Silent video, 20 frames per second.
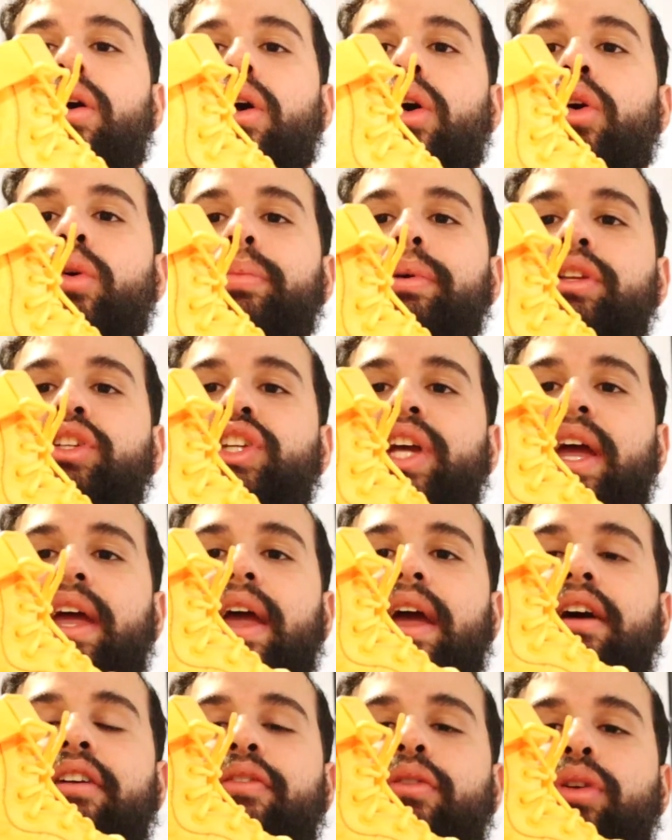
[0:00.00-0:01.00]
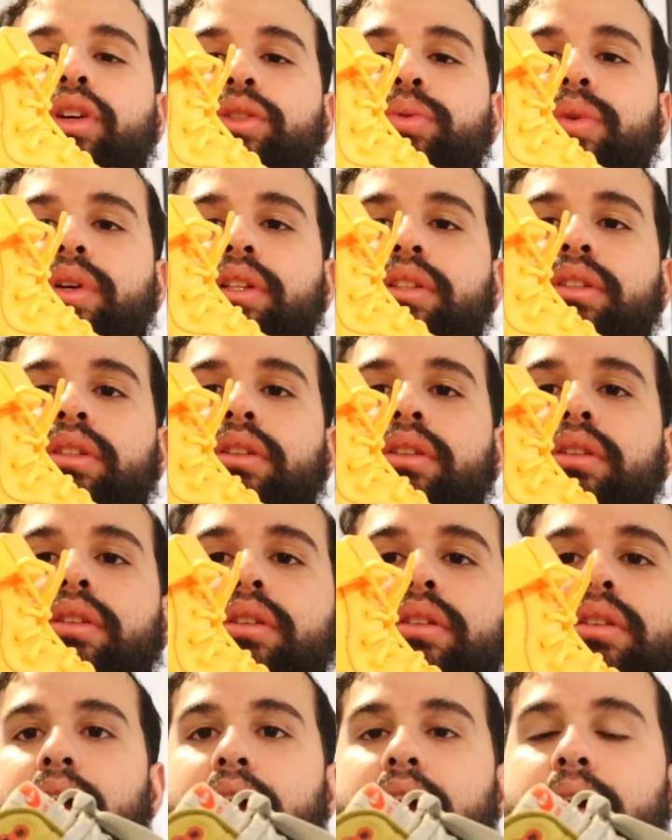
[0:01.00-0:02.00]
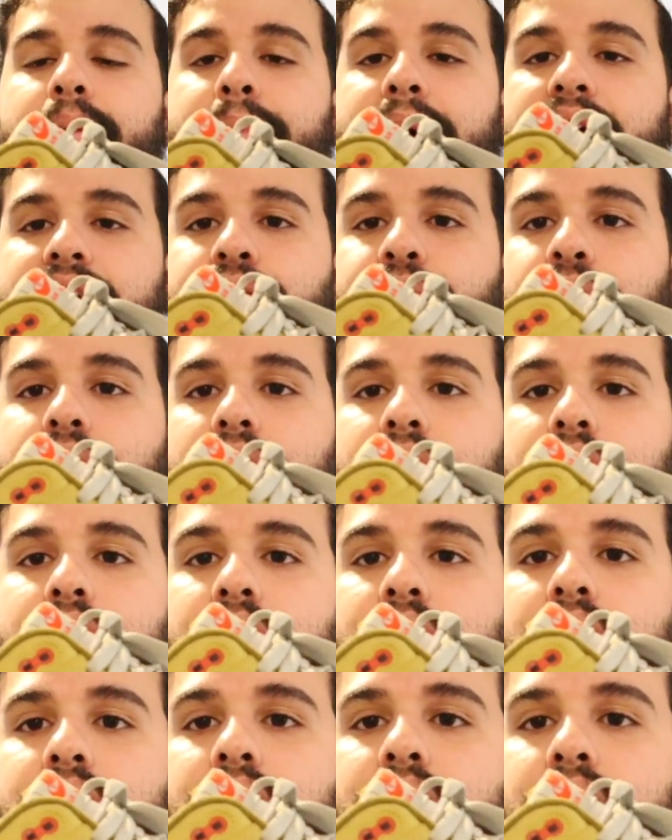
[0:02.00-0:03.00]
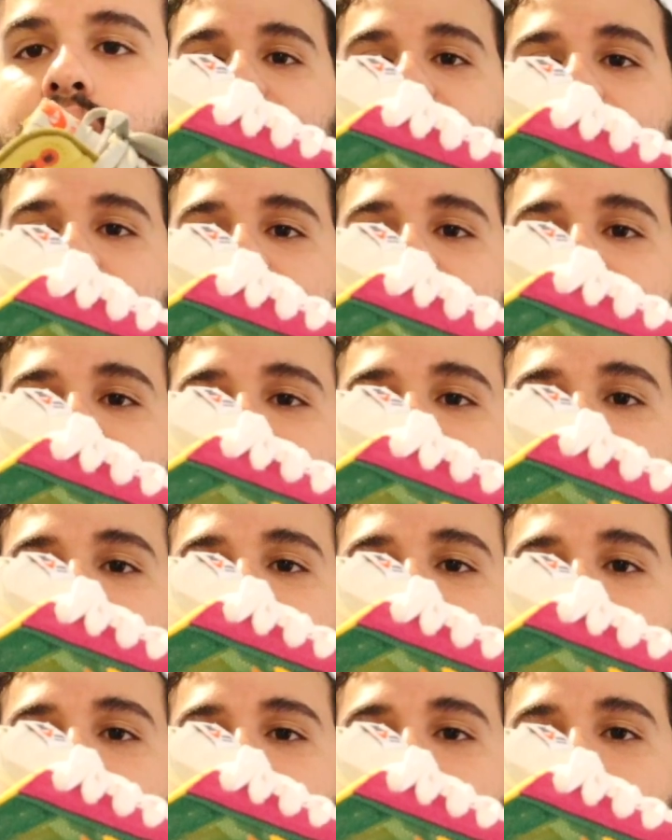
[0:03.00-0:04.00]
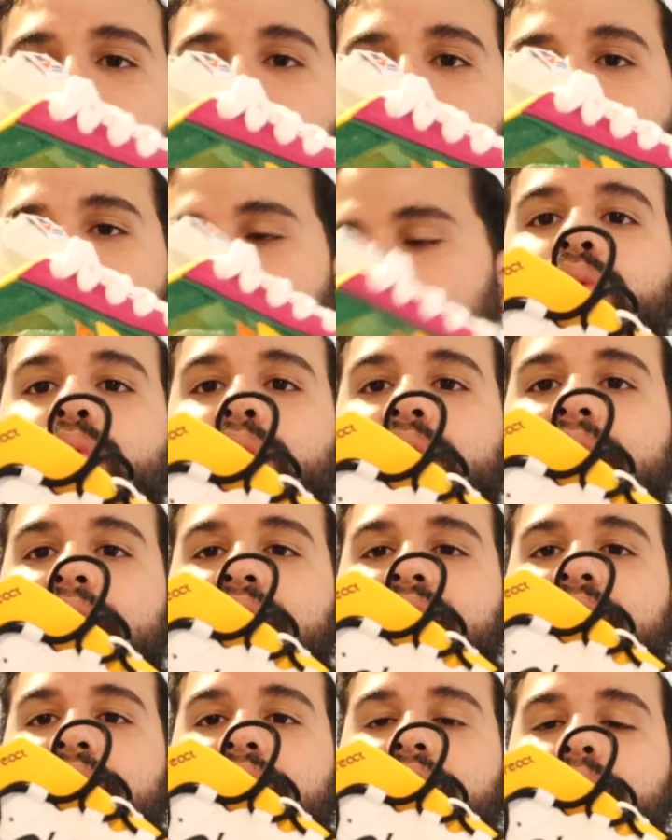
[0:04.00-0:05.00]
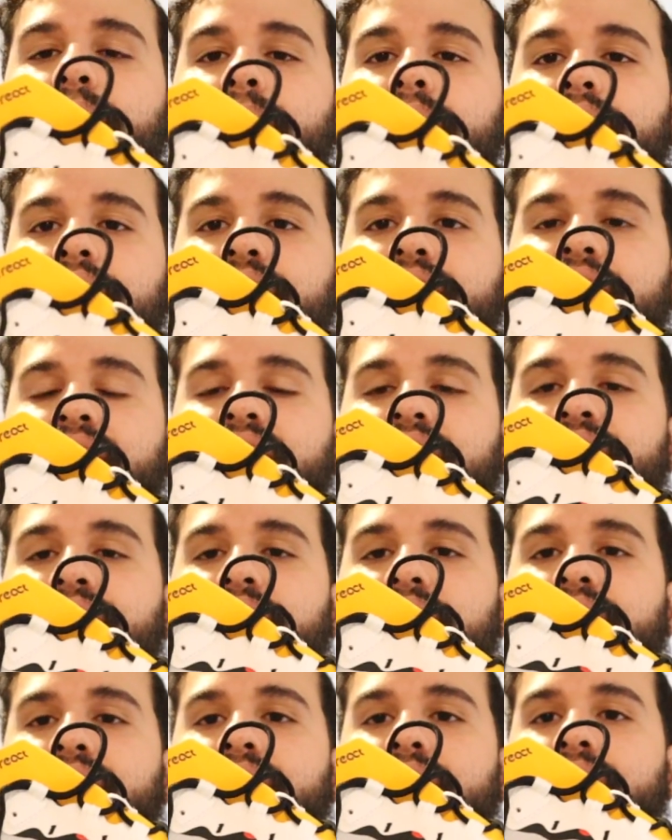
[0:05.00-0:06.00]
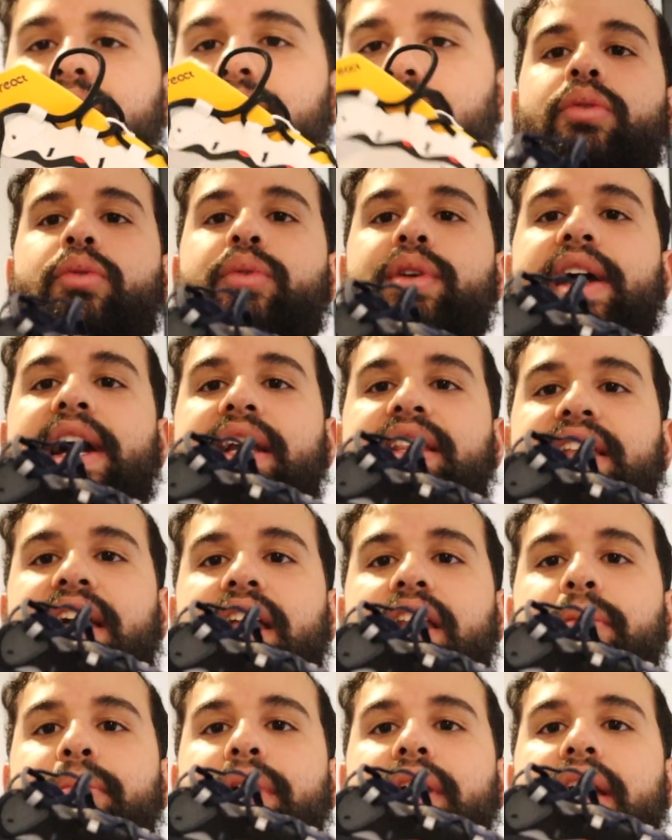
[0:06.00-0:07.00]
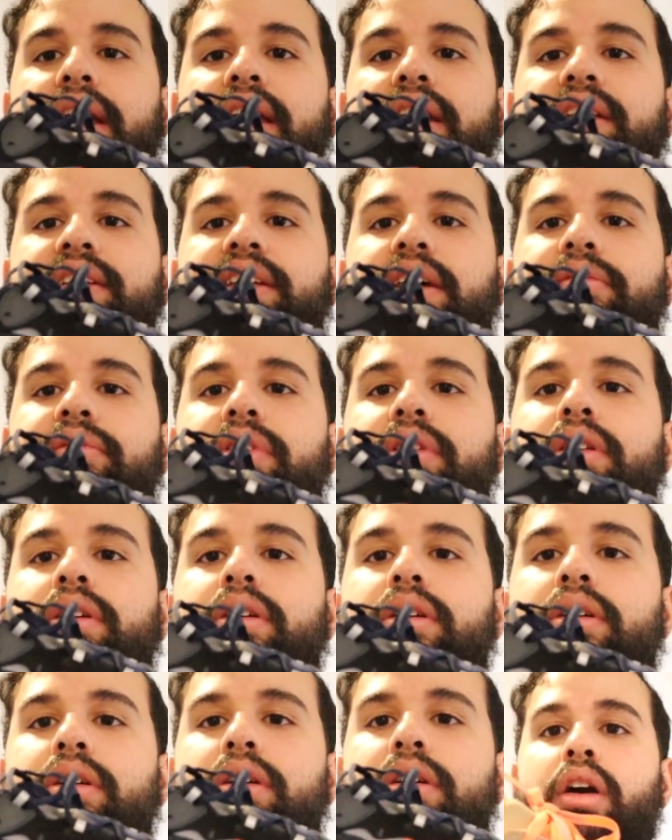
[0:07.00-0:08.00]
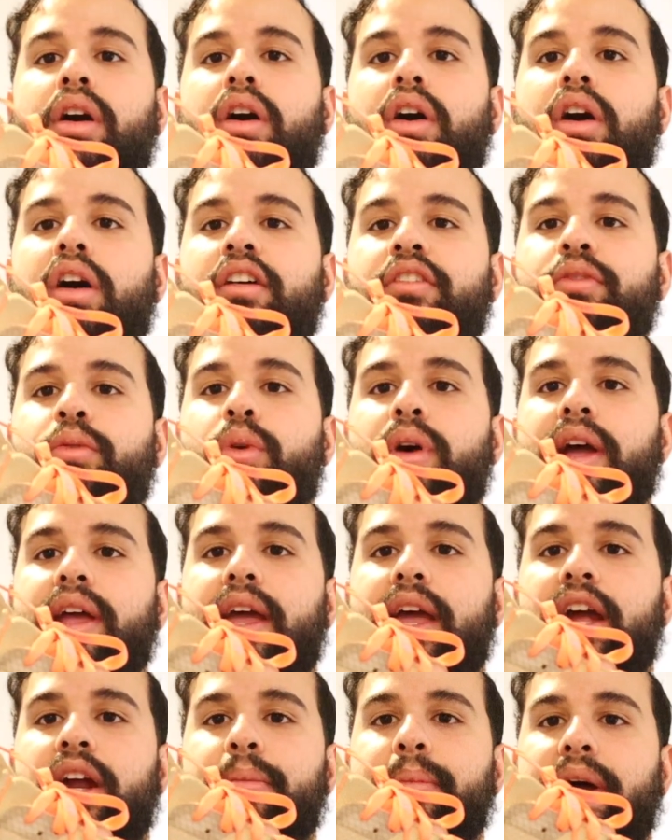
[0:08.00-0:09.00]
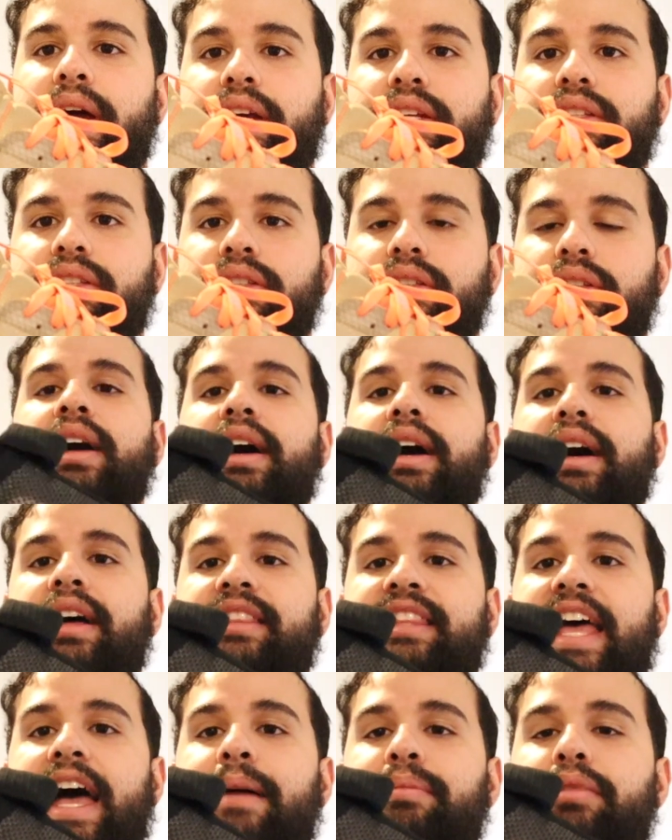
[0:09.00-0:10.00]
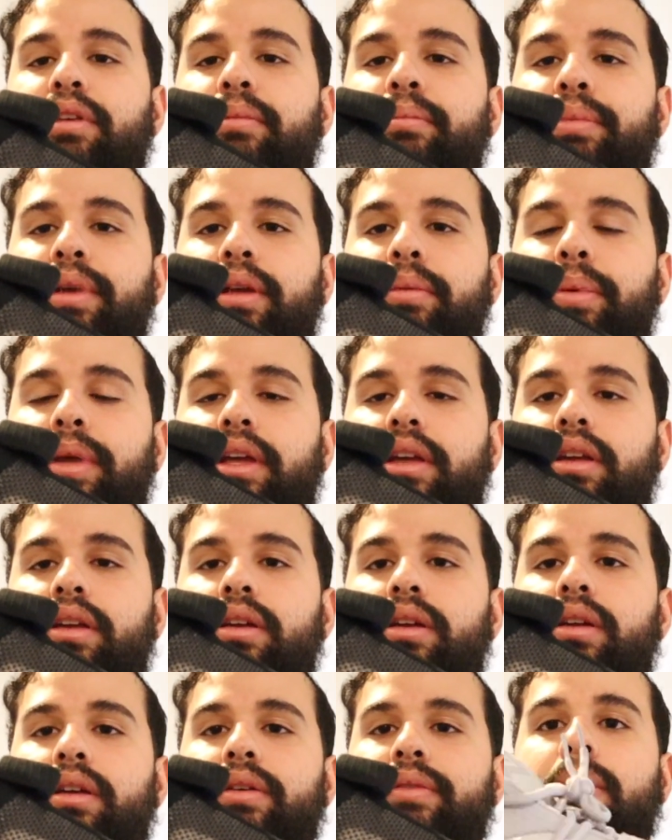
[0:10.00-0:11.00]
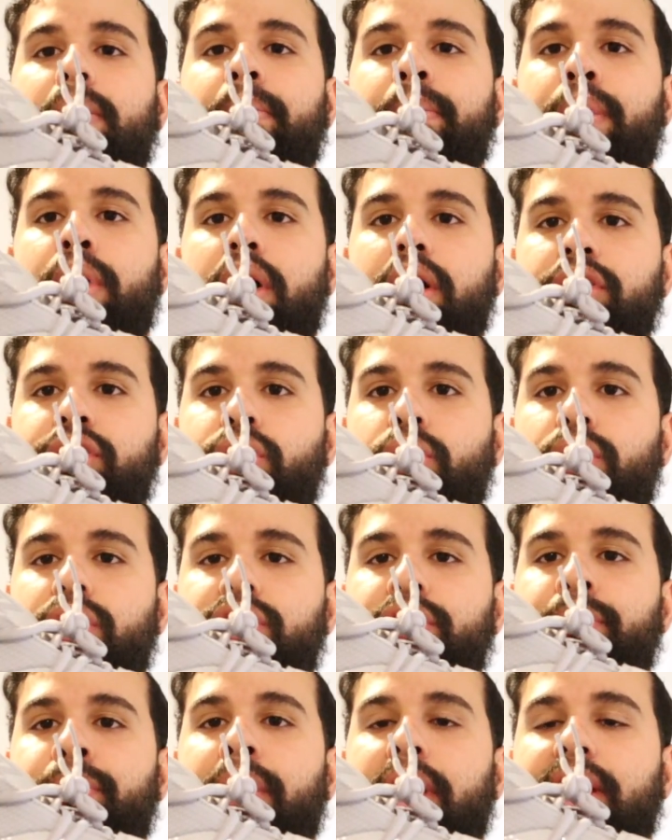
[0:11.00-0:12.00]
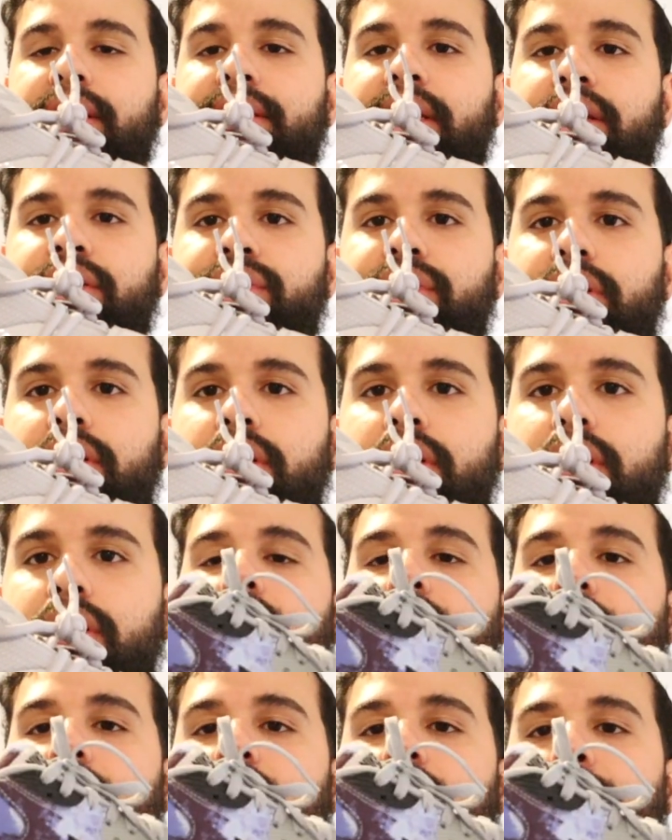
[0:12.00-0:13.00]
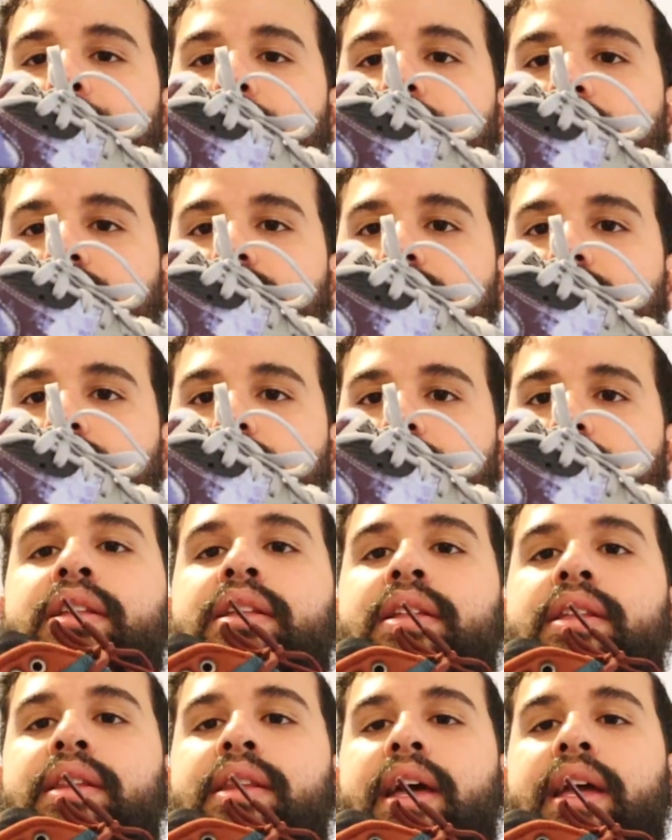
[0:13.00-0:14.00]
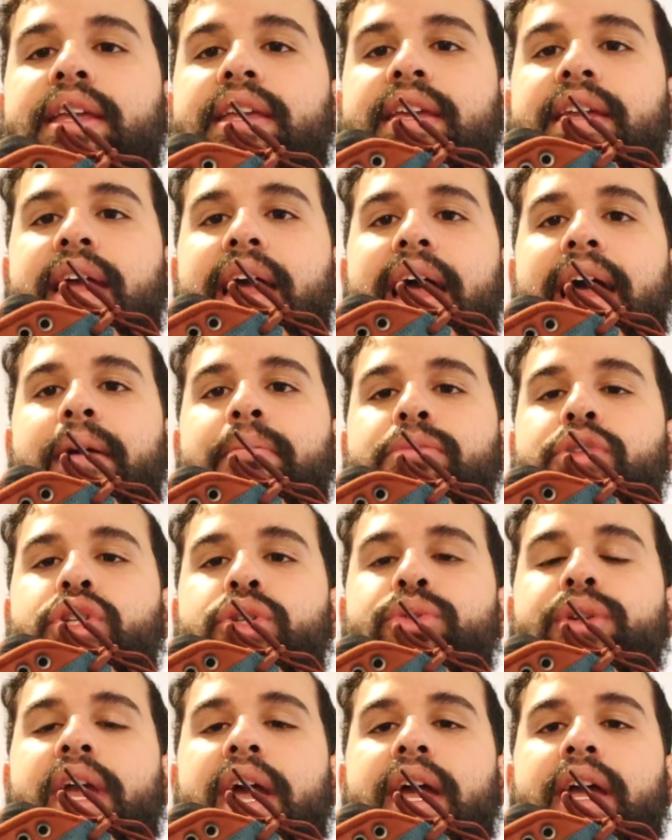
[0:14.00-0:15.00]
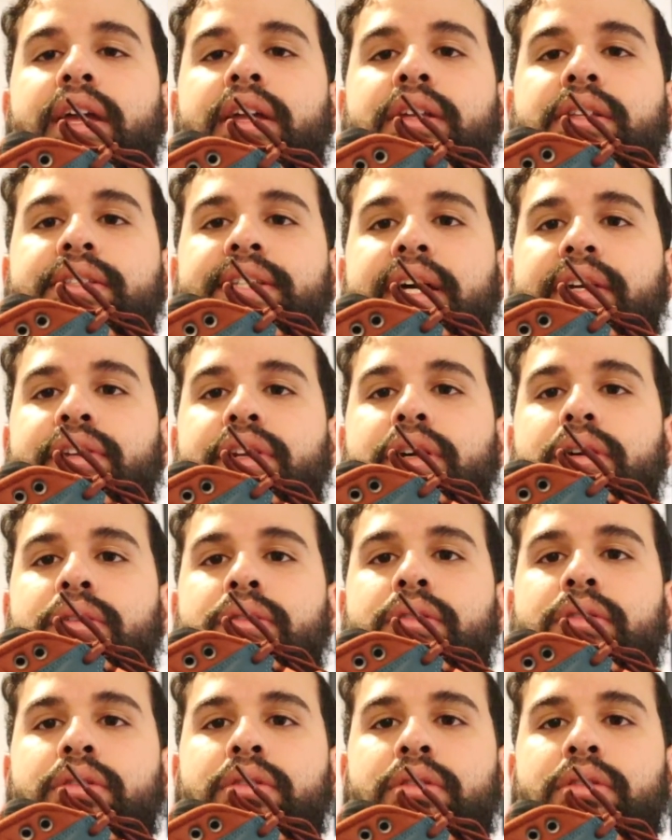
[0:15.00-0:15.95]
OBJ Air Force 1, Air Max 1, Nike Sakai, React Element 55, React Element 87, Off-White Air Max, Adapt BB, Paul George PlayStation, Air Max, Nike M2K Techno.